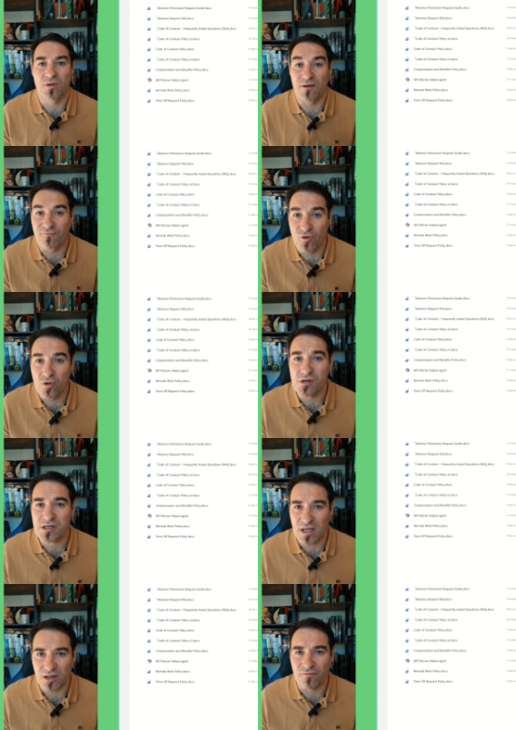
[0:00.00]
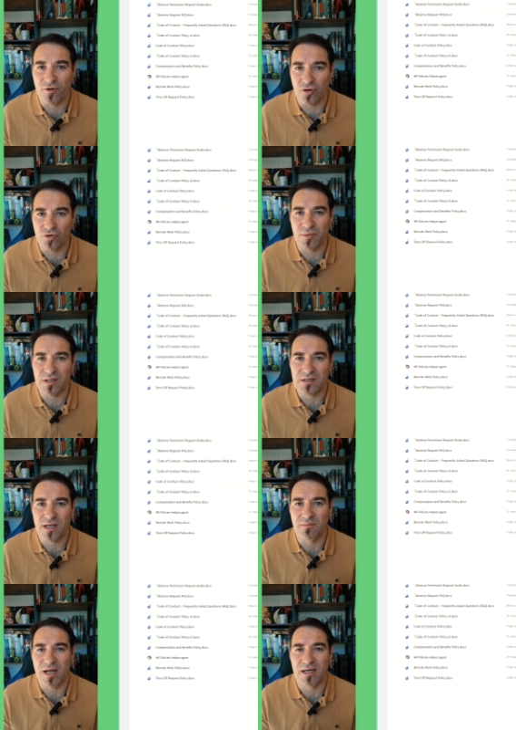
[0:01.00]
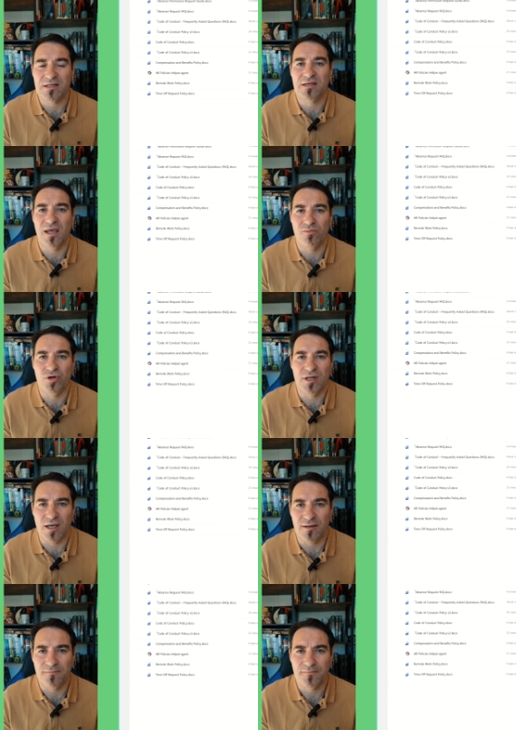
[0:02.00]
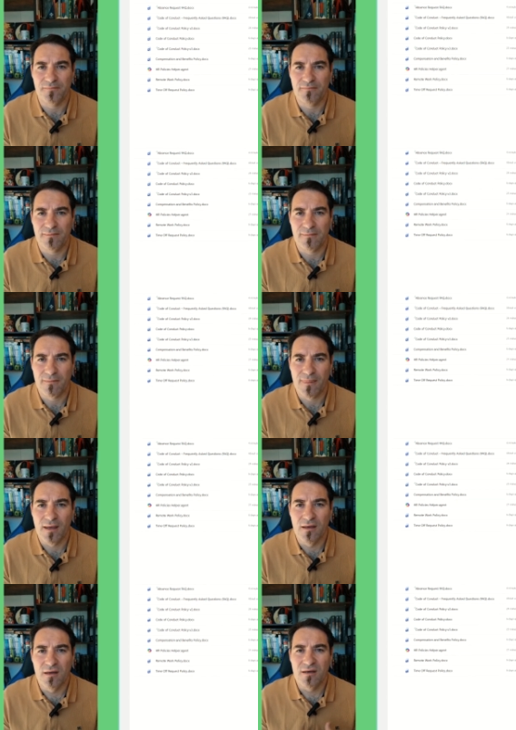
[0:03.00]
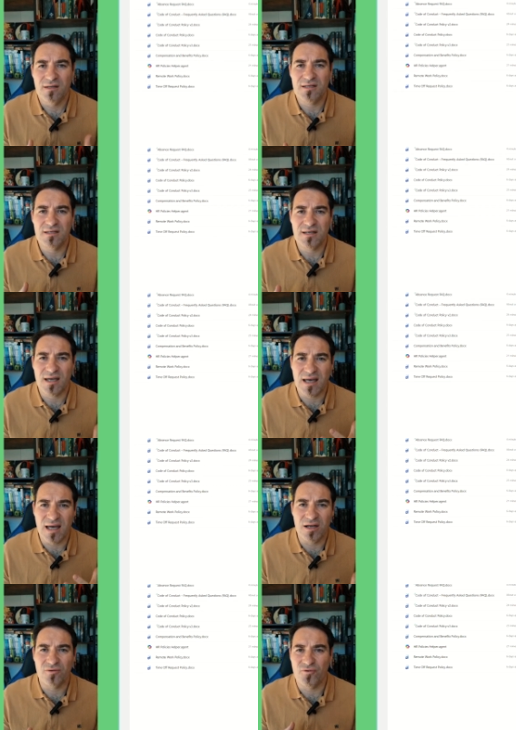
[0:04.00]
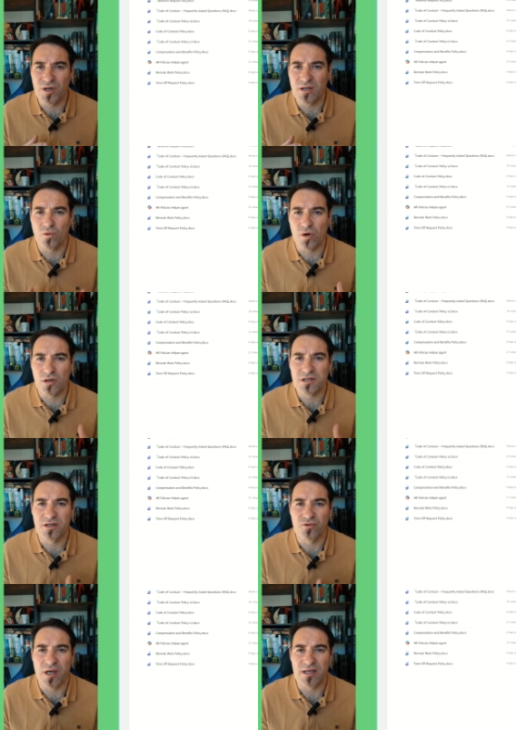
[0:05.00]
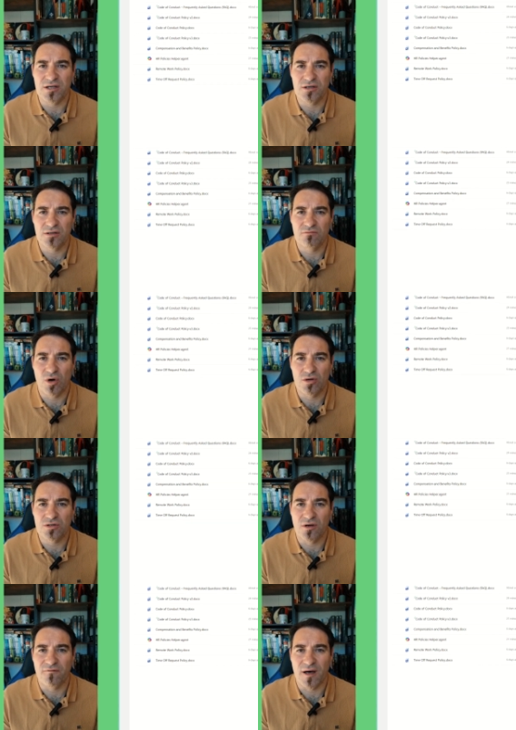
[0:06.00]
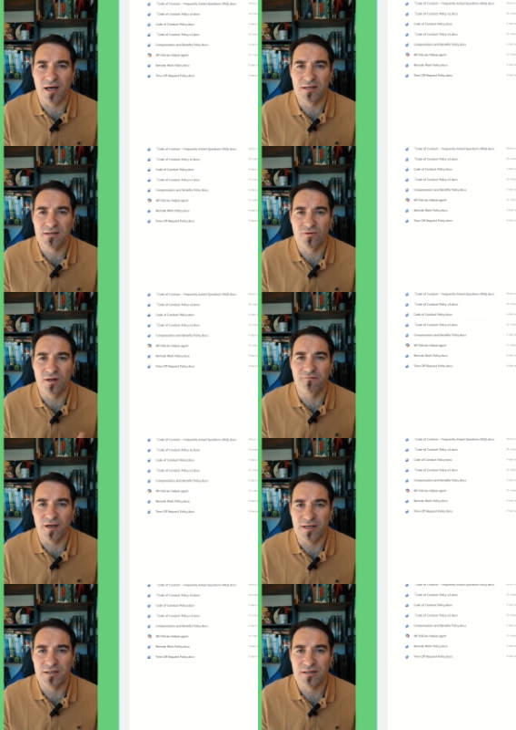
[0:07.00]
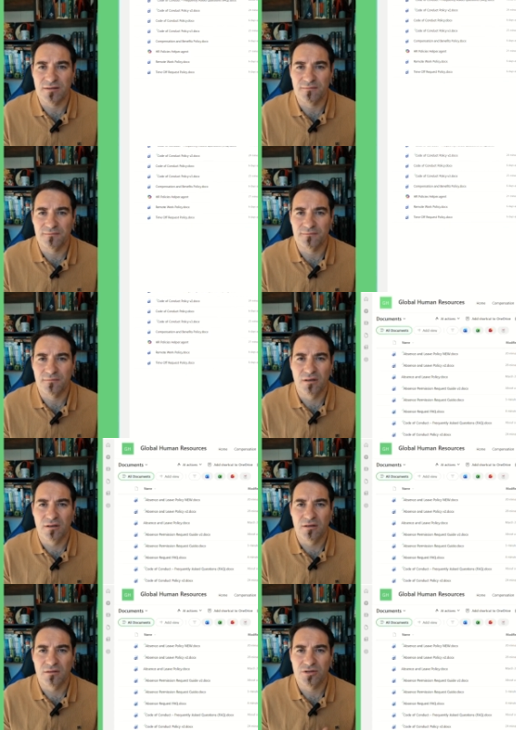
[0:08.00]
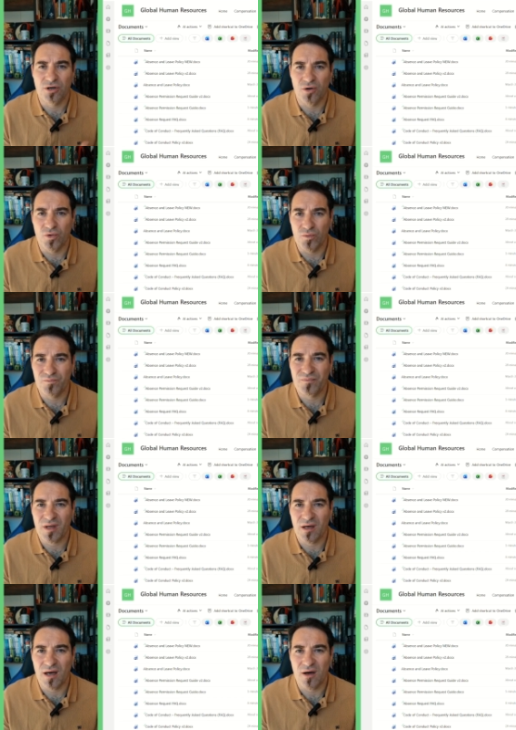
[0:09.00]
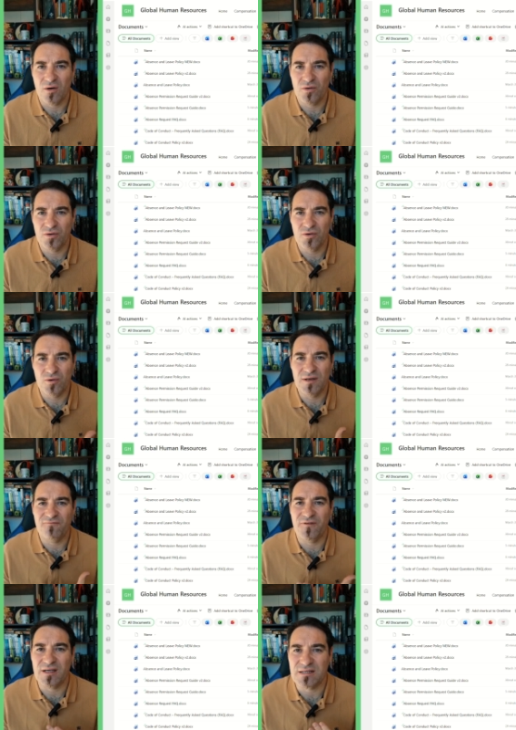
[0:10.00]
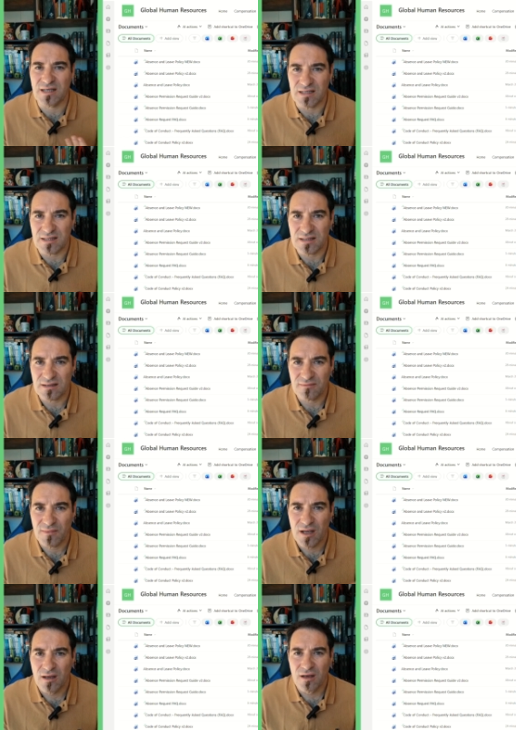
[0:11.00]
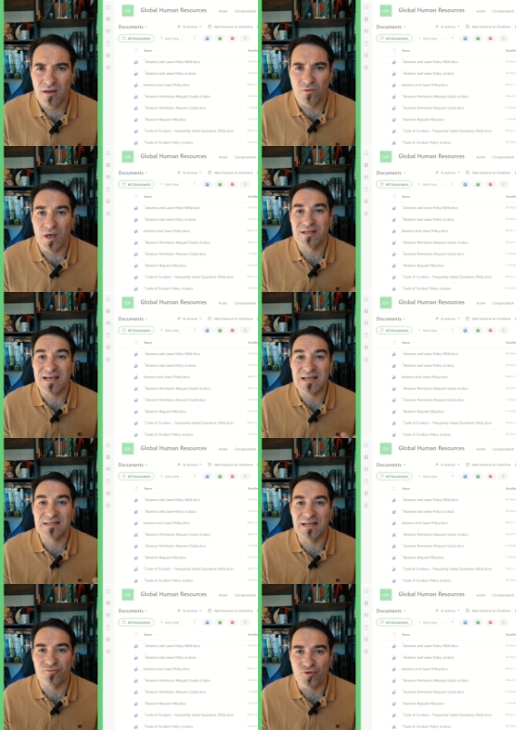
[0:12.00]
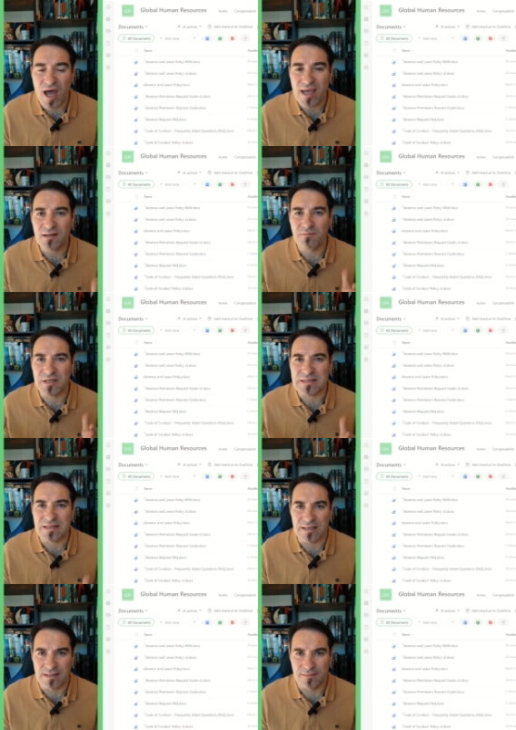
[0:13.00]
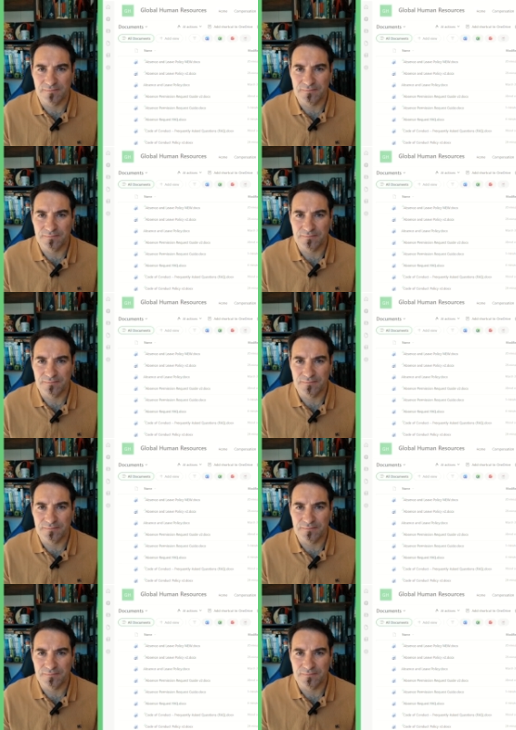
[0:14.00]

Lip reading: with the full set of documents they manage every day. This is the kind of real-world situation most of us will face. So, how do we fix this? We adjust the right metadata.